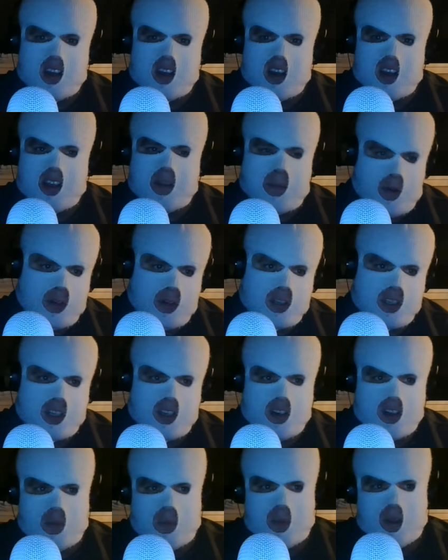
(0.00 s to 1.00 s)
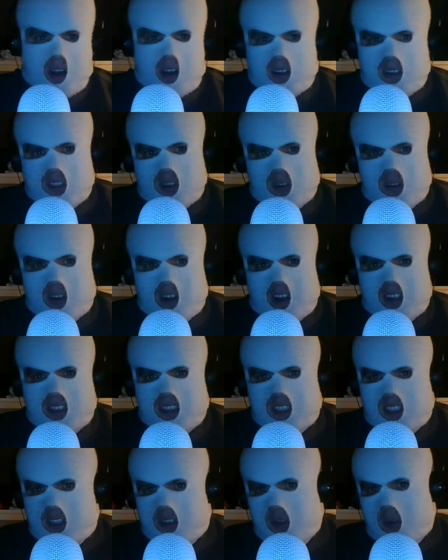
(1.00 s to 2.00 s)
emotional, but also
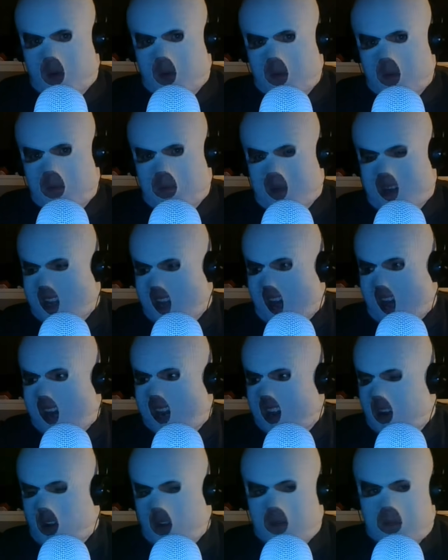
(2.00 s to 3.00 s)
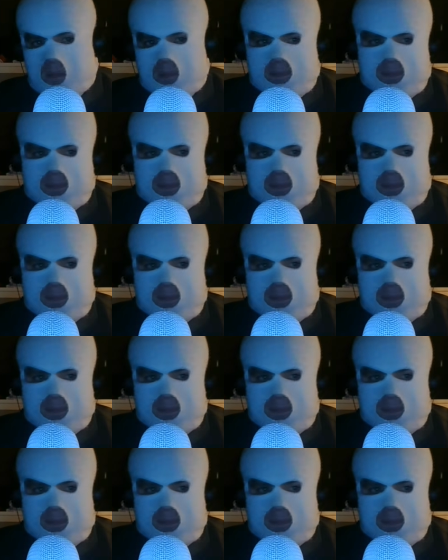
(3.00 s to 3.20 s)
not too mechanical.